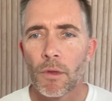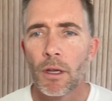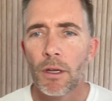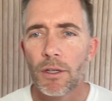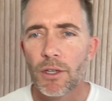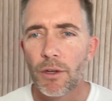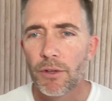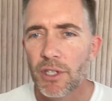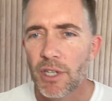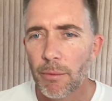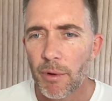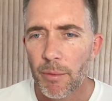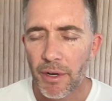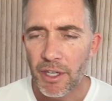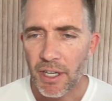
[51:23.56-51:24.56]
So in
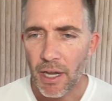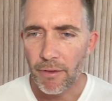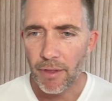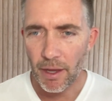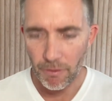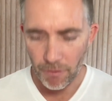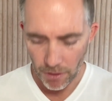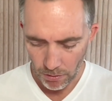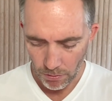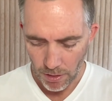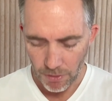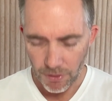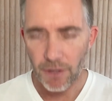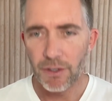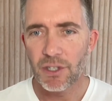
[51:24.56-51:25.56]
summary, Ben, you covered that really well.
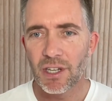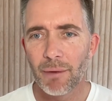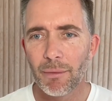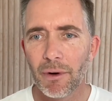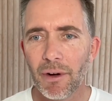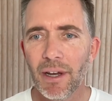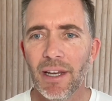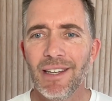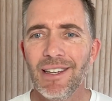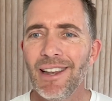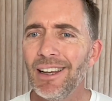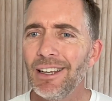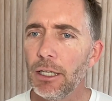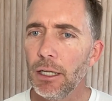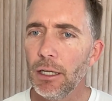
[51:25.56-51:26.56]
So in summary,
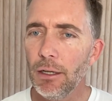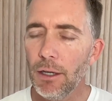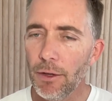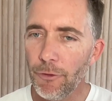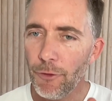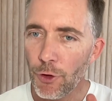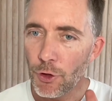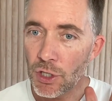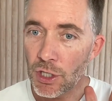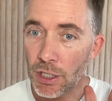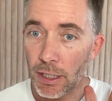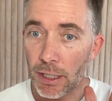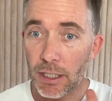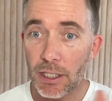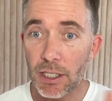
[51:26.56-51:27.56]
if you
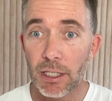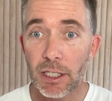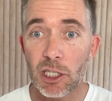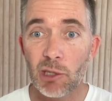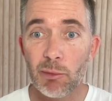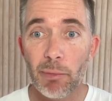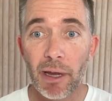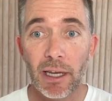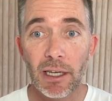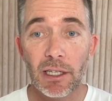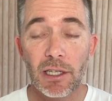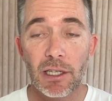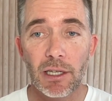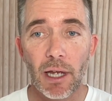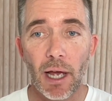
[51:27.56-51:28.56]
see it as an
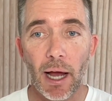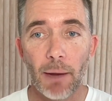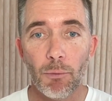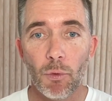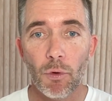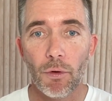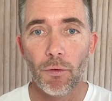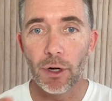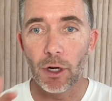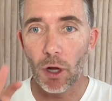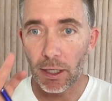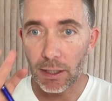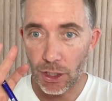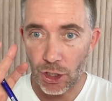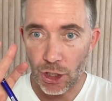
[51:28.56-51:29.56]
expense, we'd
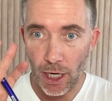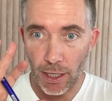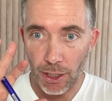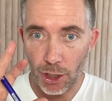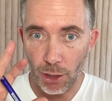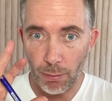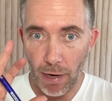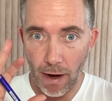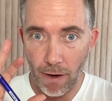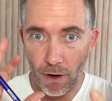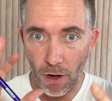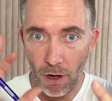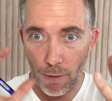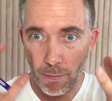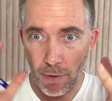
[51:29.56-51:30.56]
like to change your
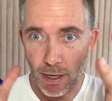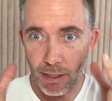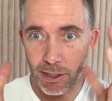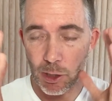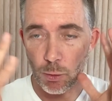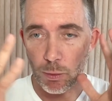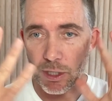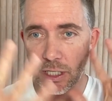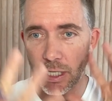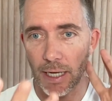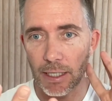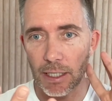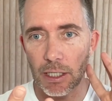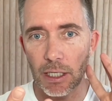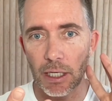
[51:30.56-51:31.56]
paradigm and twist that
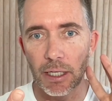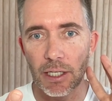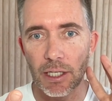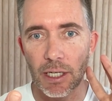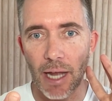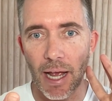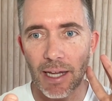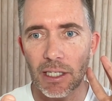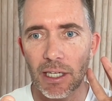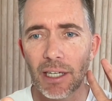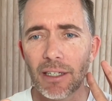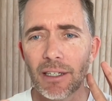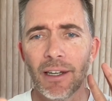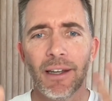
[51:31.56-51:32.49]
to see it as an asset.